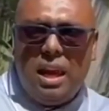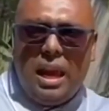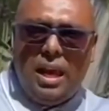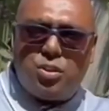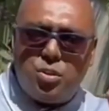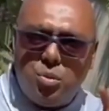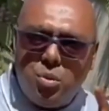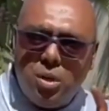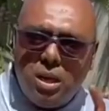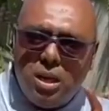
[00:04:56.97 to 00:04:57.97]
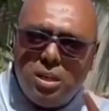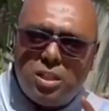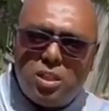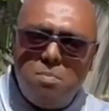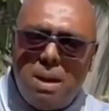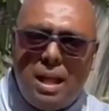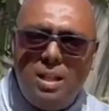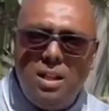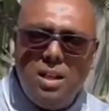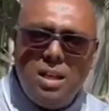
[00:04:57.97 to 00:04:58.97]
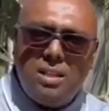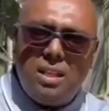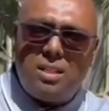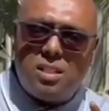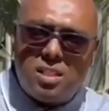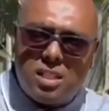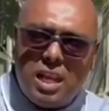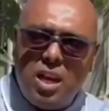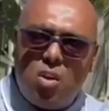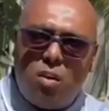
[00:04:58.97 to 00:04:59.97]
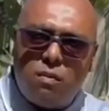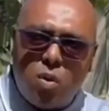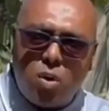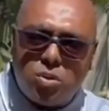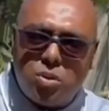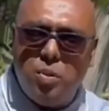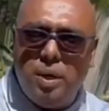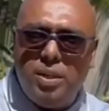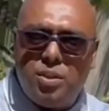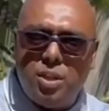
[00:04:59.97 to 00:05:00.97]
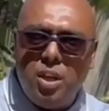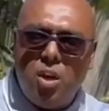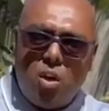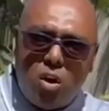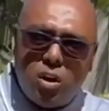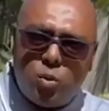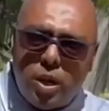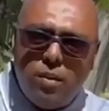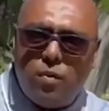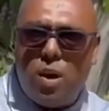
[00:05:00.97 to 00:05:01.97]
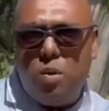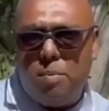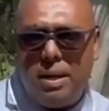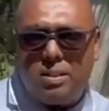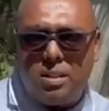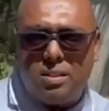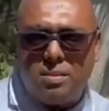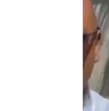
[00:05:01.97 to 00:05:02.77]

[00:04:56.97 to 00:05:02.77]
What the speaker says: has to smell the stink of raw sewage on a 24-hour basis.